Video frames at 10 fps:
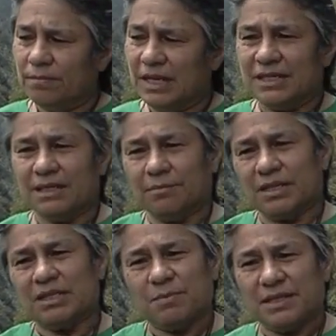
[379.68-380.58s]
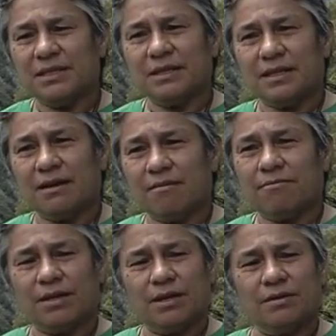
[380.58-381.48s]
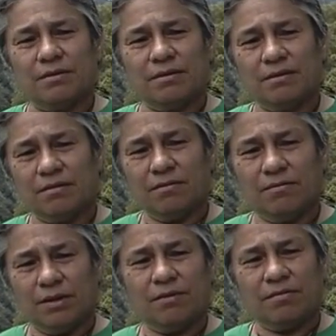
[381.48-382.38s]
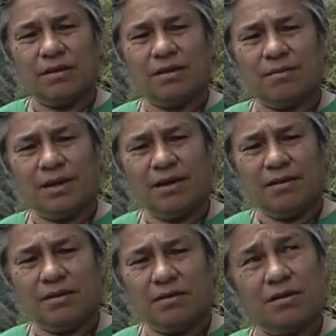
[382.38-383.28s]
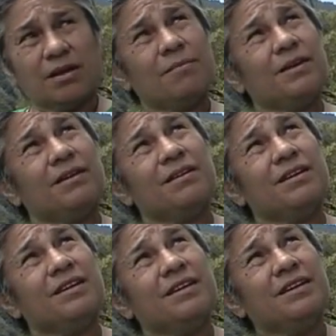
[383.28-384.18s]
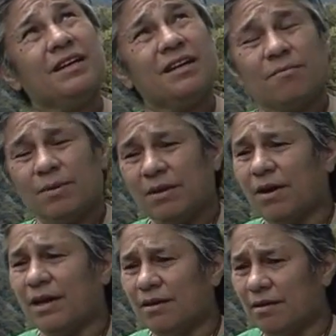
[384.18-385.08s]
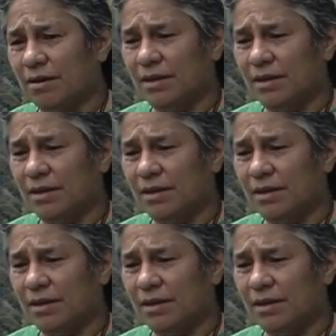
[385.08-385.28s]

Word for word: that something's missing out of what you're, what you're thinking about, you can come here and, and be right here